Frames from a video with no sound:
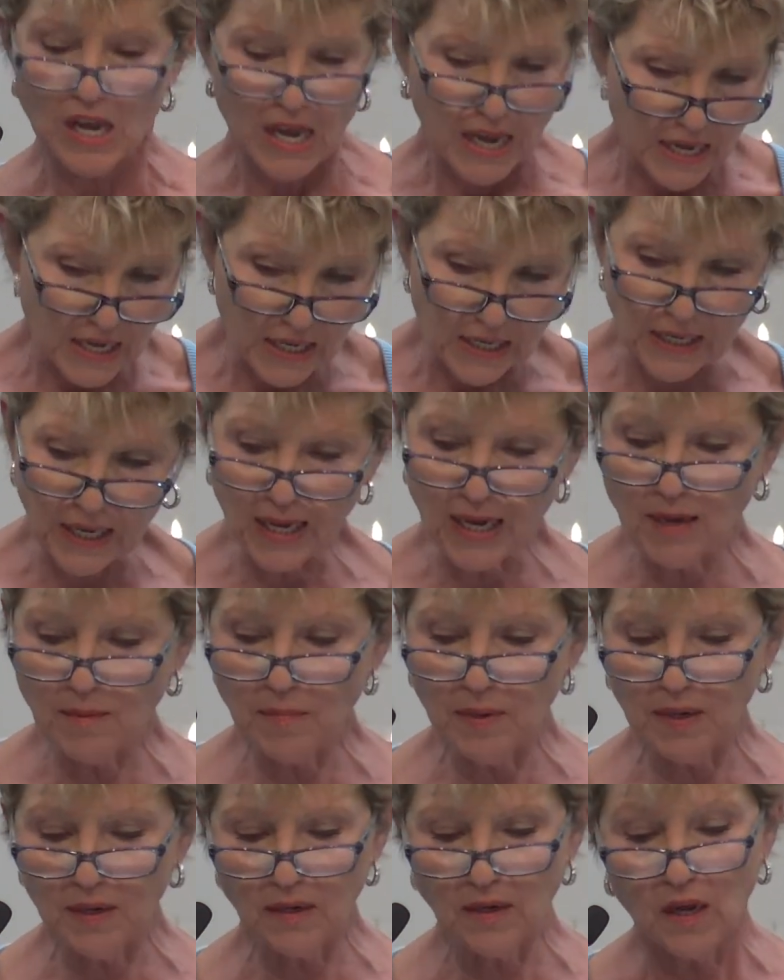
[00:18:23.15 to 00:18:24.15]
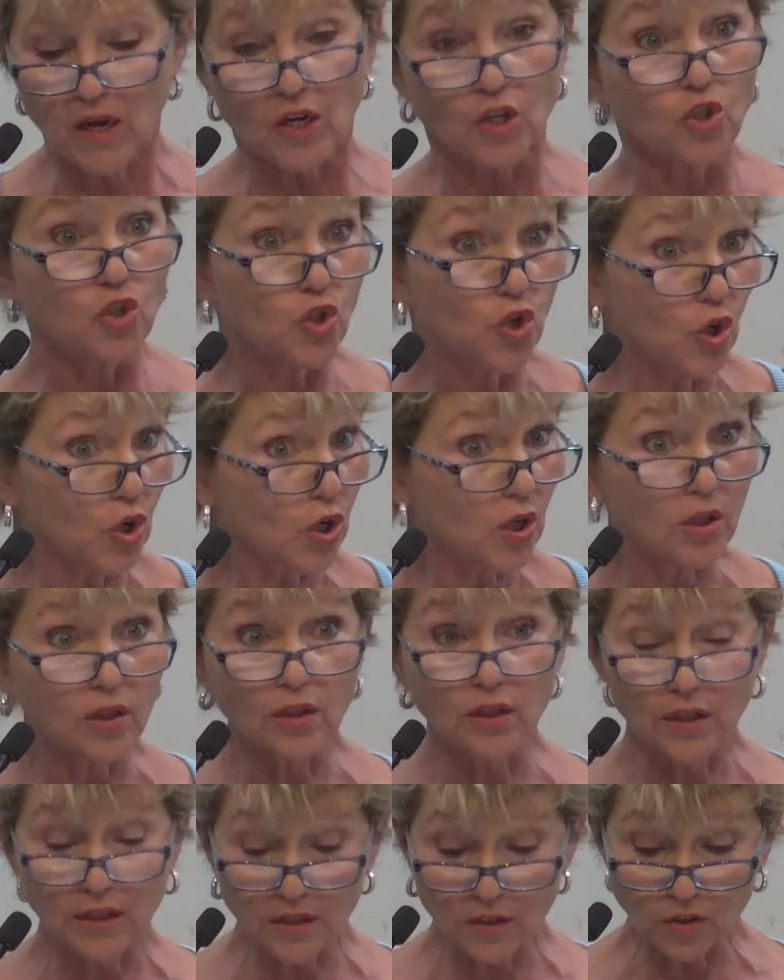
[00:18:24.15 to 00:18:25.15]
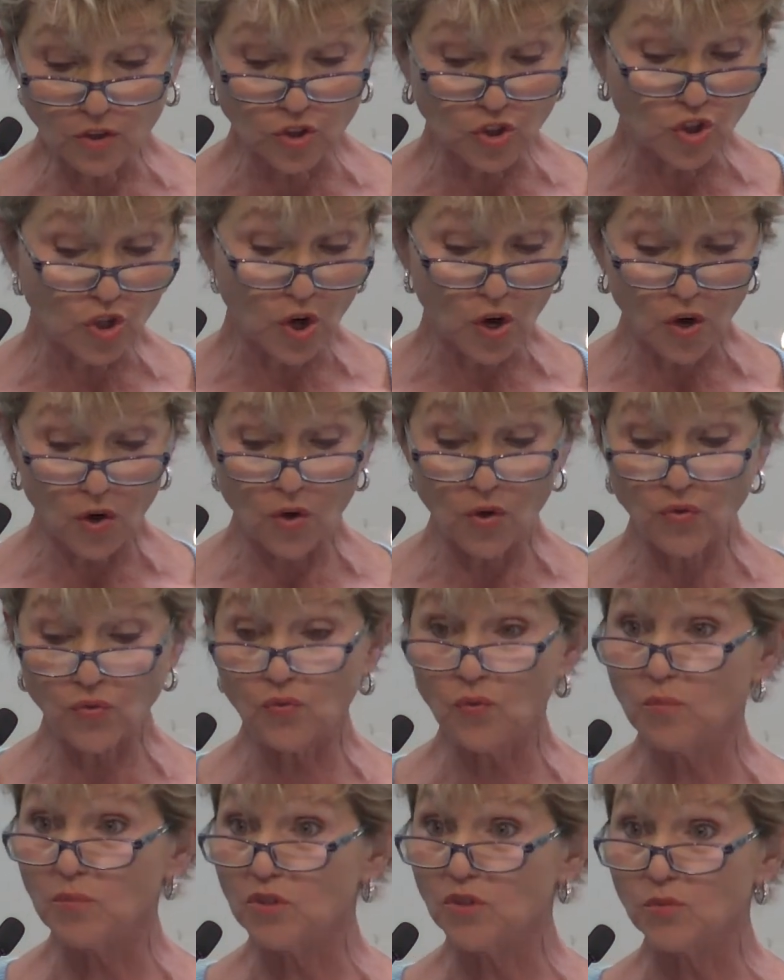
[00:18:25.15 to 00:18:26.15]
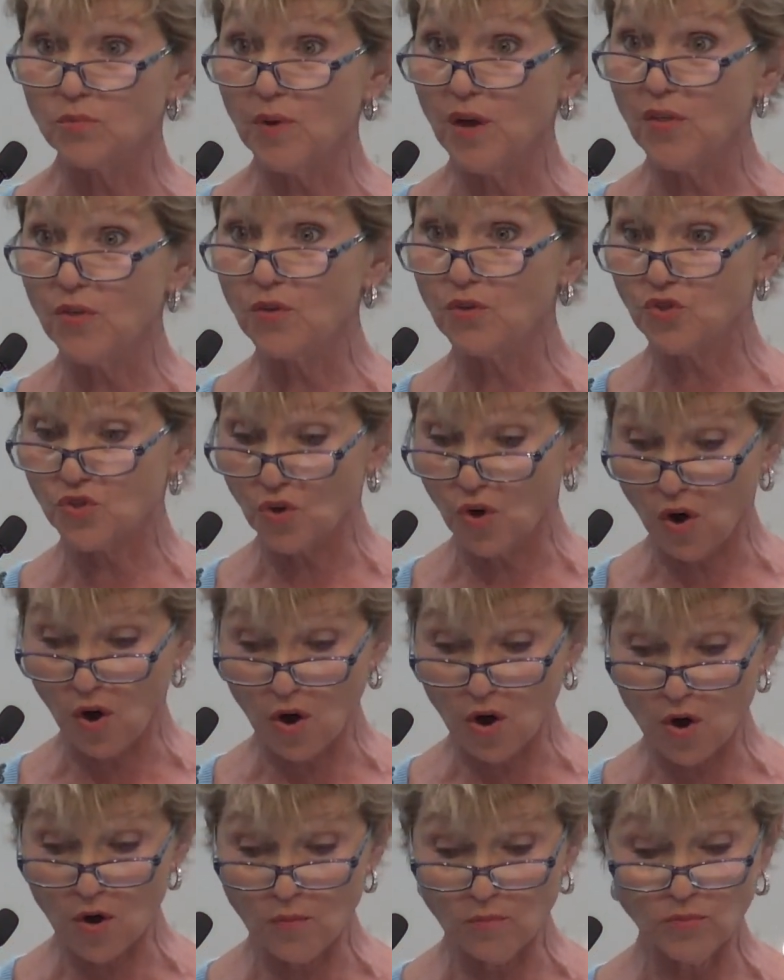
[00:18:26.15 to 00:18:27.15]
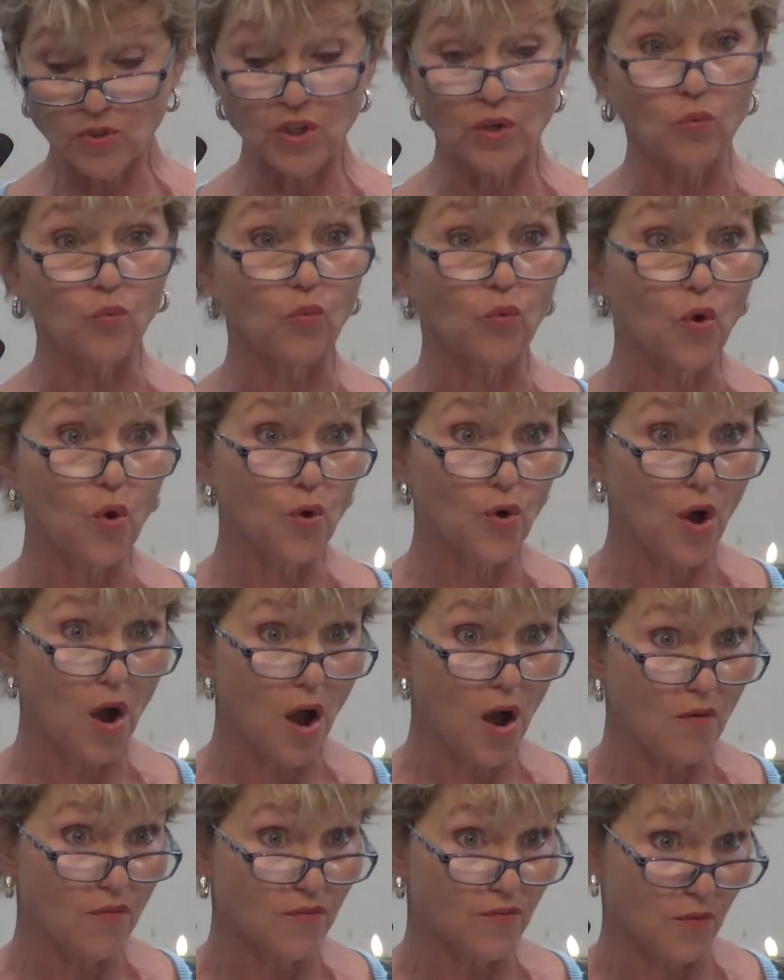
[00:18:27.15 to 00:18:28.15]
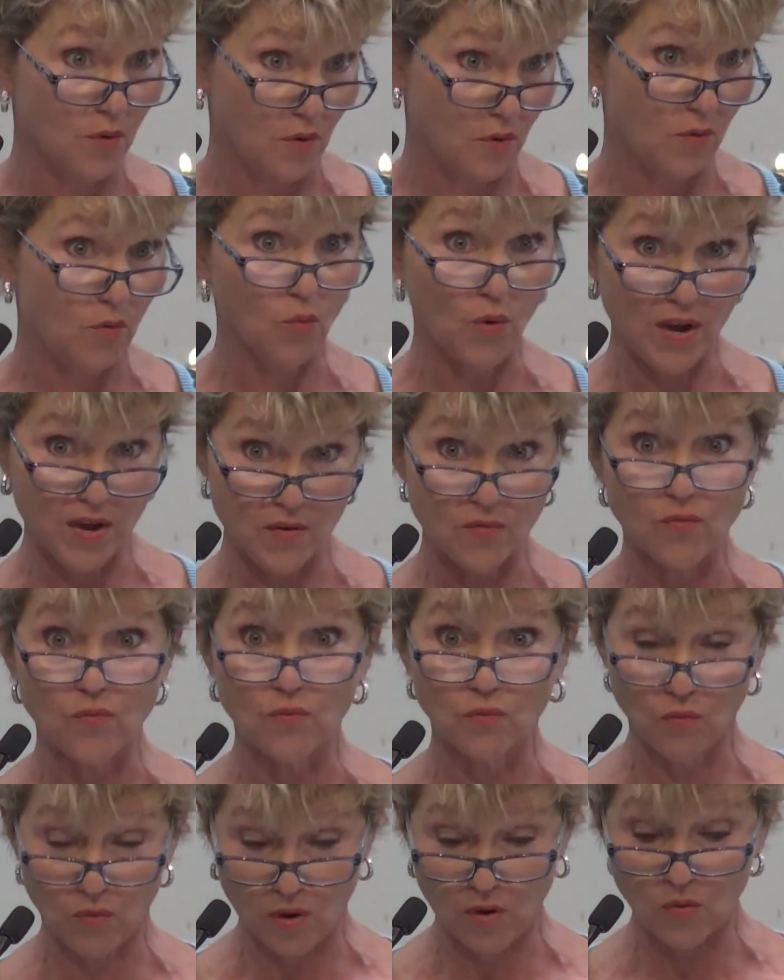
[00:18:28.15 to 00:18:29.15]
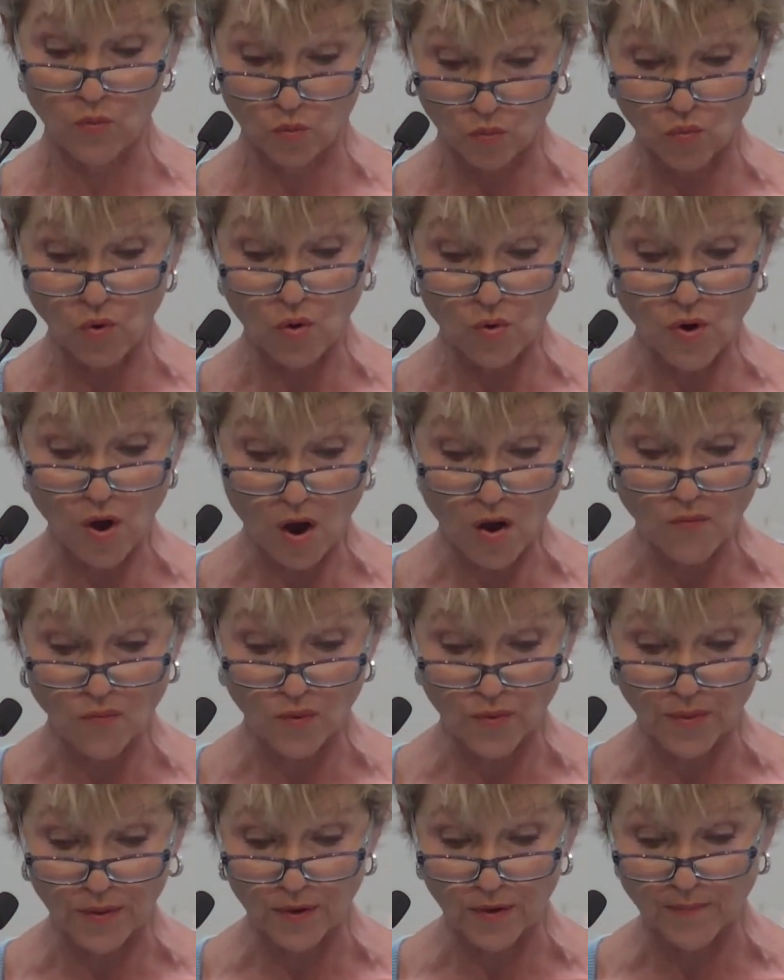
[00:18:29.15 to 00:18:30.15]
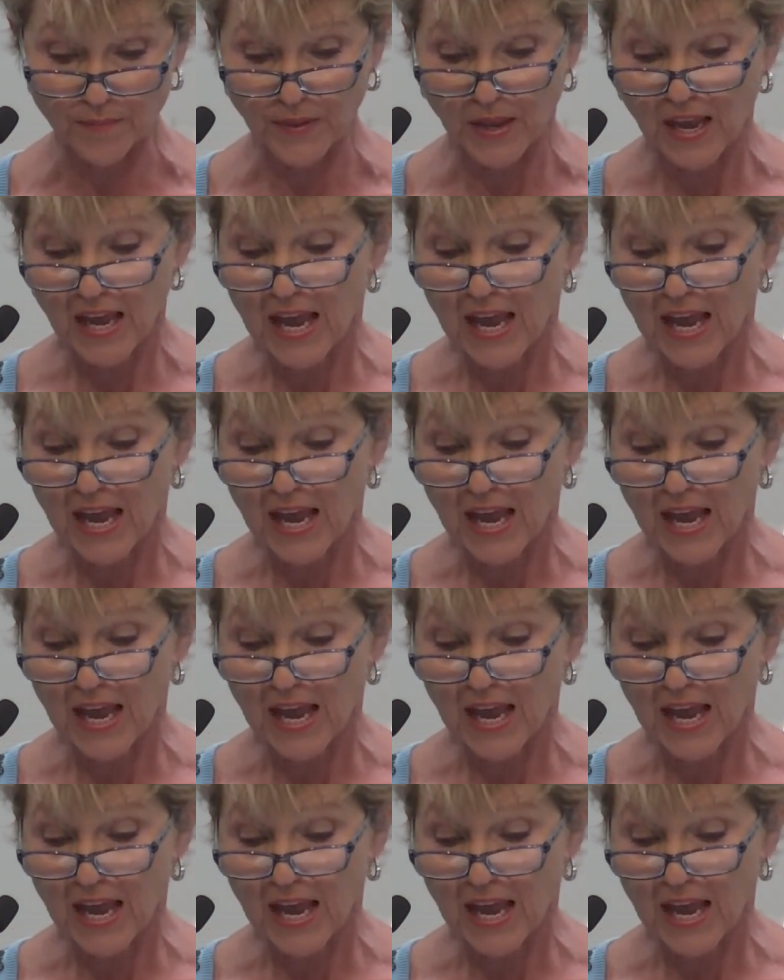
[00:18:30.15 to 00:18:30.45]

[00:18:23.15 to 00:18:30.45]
He came in, took little Charles from his mother's arms, and rode off away, uh, rode off with him.